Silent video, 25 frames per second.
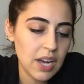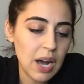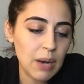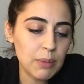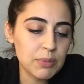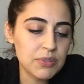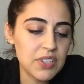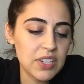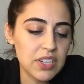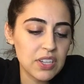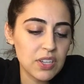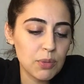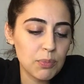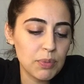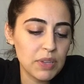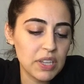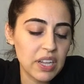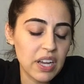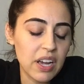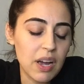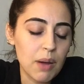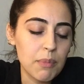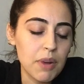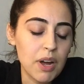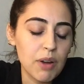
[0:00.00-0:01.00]
I'm saying you'd be
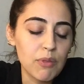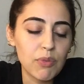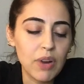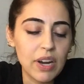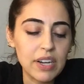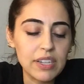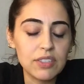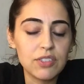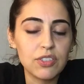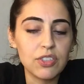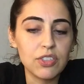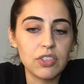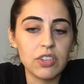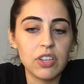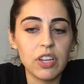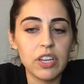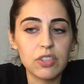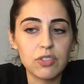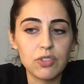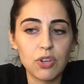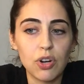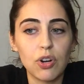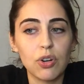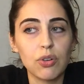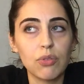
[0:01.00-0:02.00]
like, I'm not ready to like
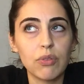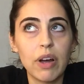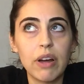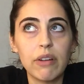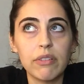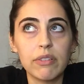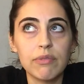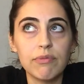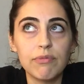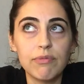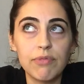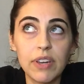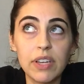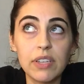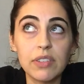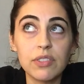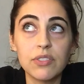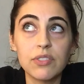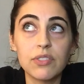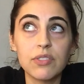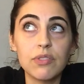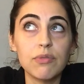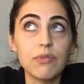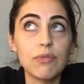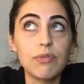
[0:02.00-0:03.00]
turn around and
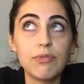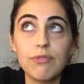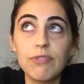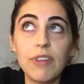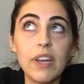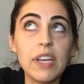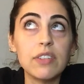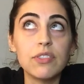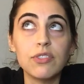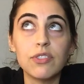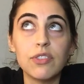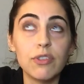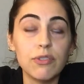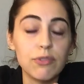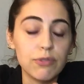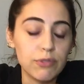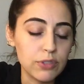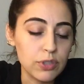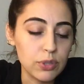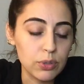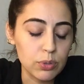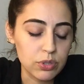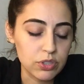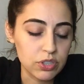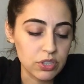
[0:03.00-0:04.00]
face face the
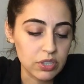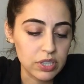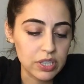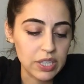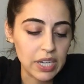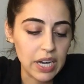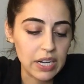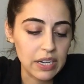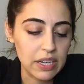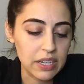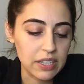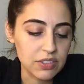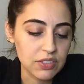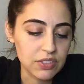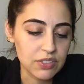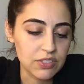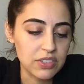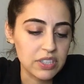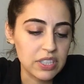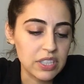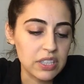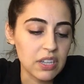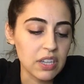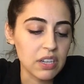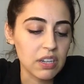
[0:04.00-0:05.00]
future yet. I just
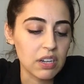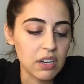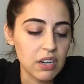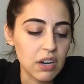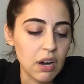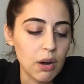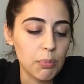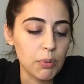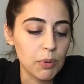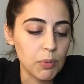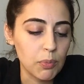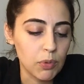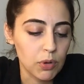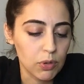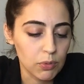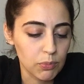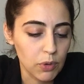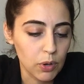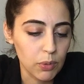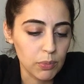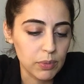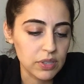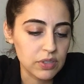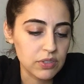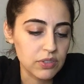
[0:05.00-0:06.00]
need like a couple more
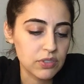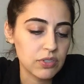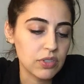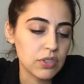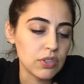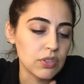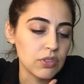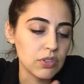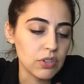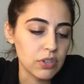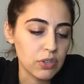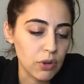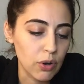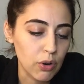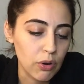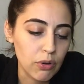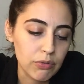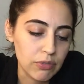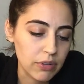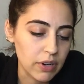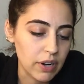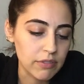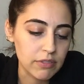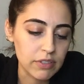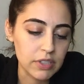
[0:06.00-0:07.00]
moments to look
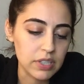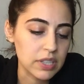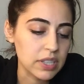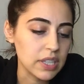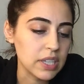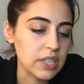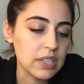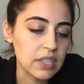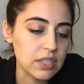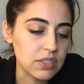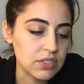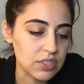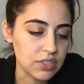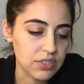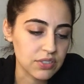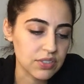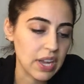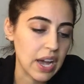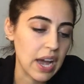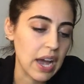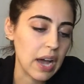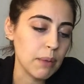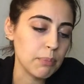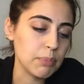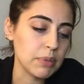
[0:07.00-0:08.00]
over everything that just
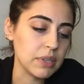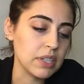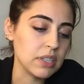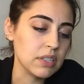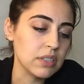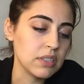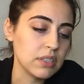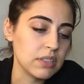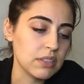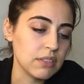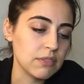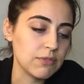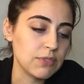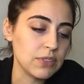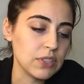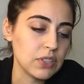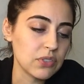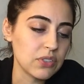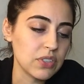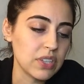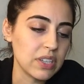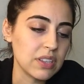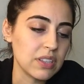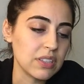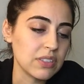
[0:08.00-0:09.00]
happened. It
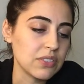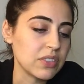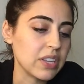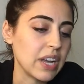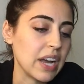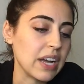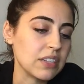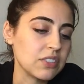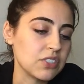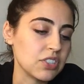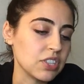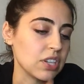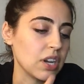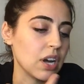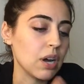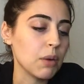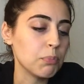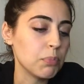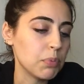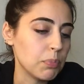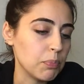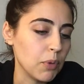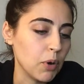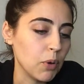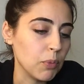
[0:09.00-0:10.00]
feels like this catching
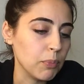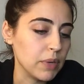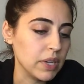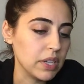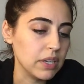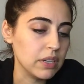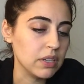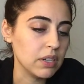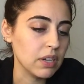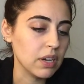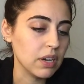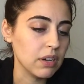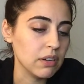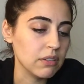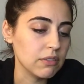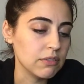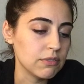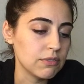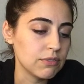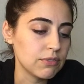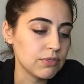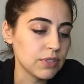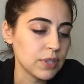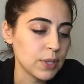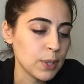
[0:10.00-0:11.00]
up moment
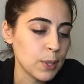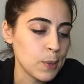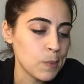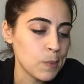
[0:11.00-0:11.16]
of